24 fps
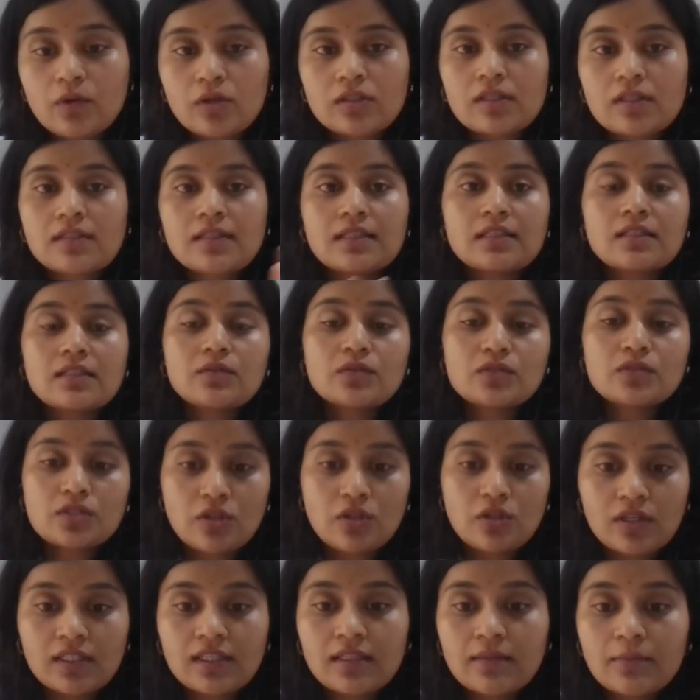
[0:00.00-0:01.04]
the water that you
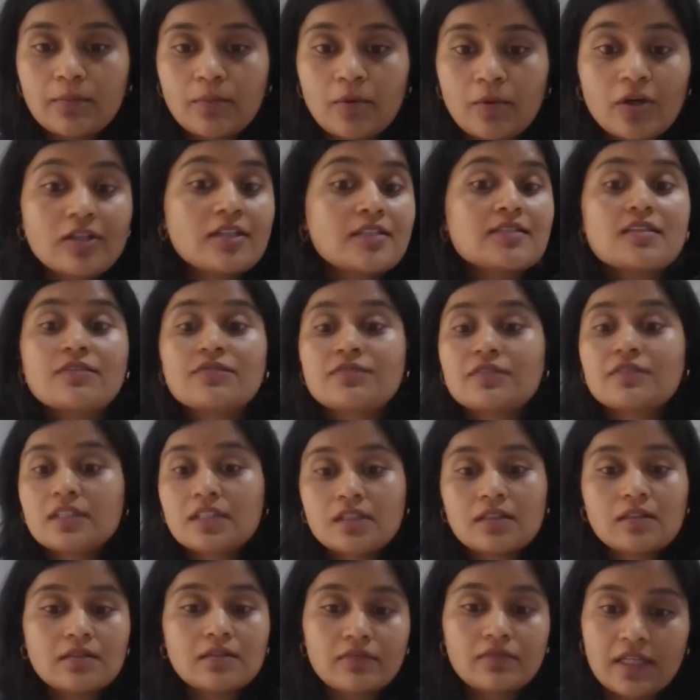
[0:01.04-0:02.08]
saw in the pond is of
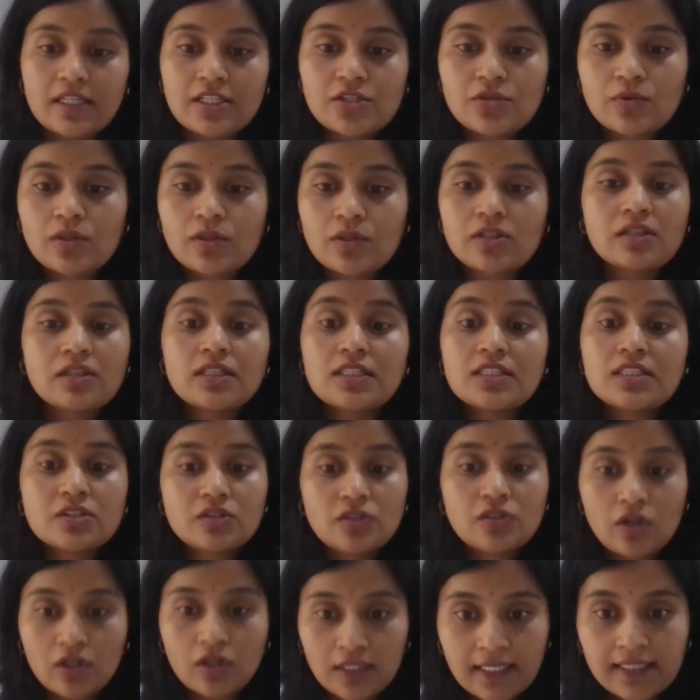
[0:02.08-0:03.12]
the wastewater.
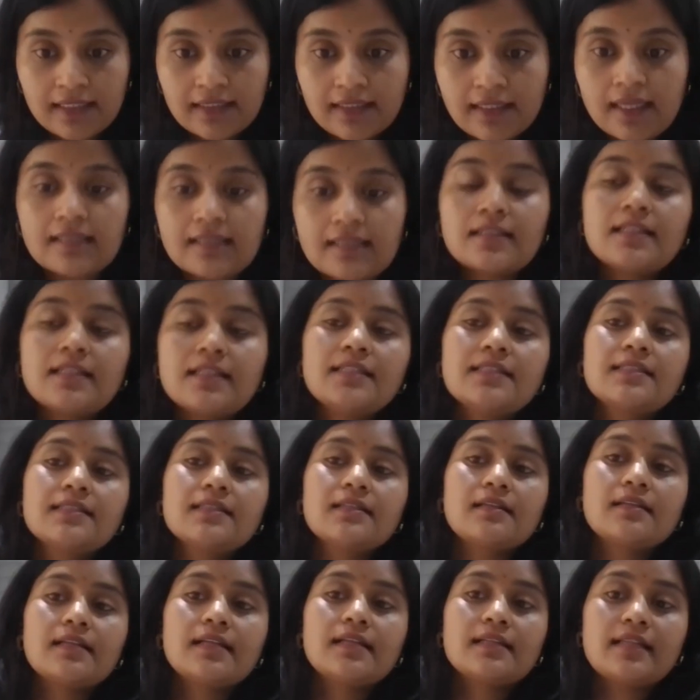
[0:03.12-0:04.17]
It's not like that.
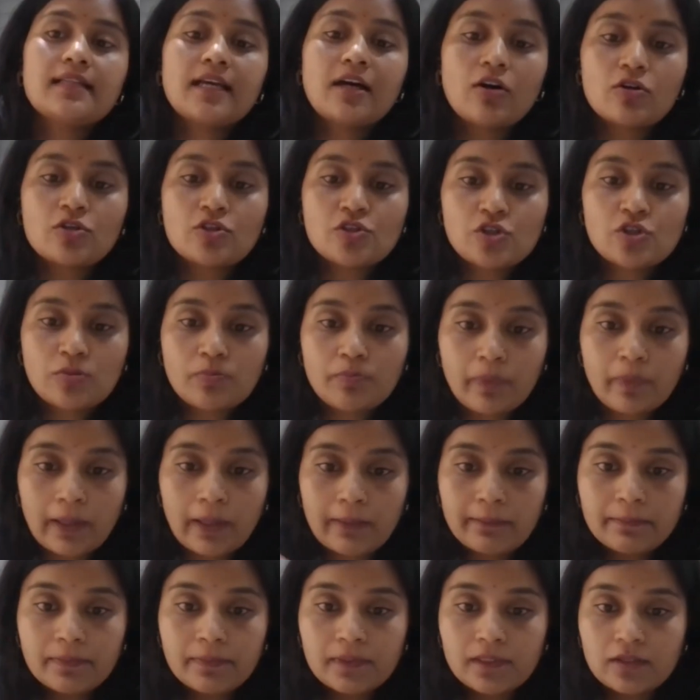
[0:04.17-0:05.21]
It's they also
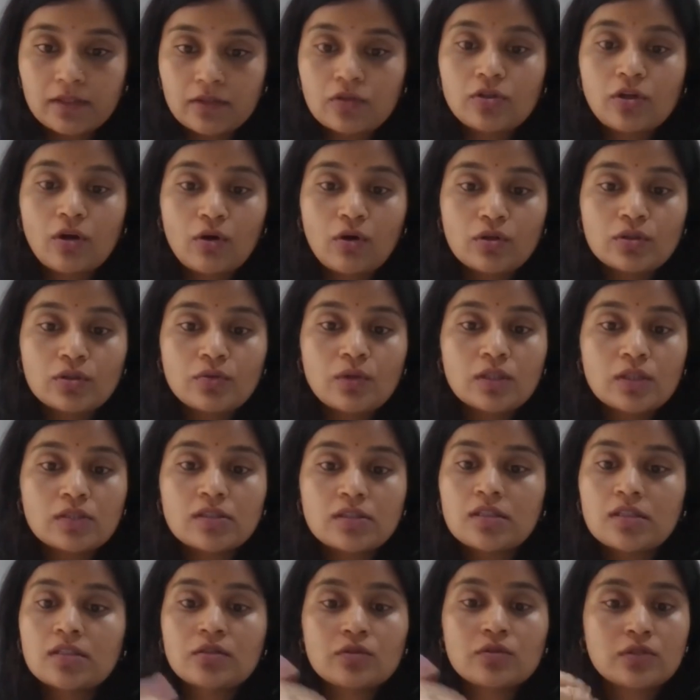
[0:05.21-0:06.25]
pump
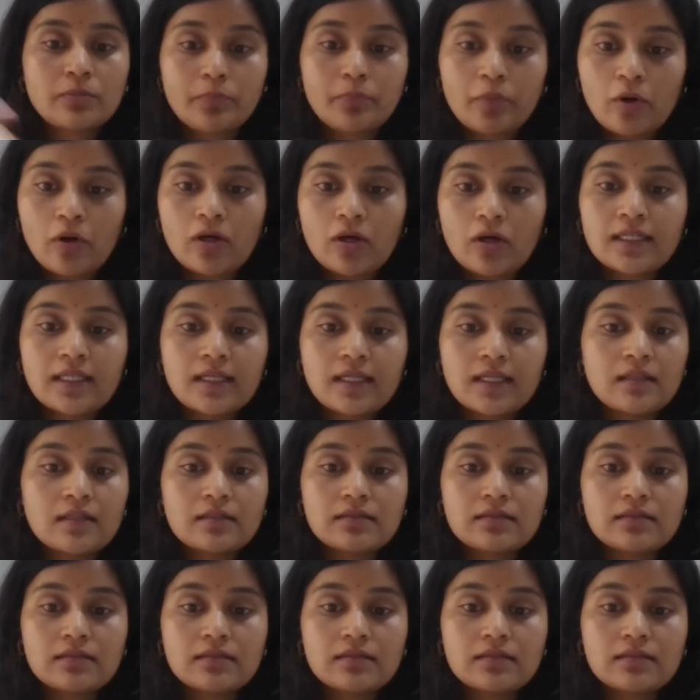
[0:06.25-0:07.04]
groundwater to the pond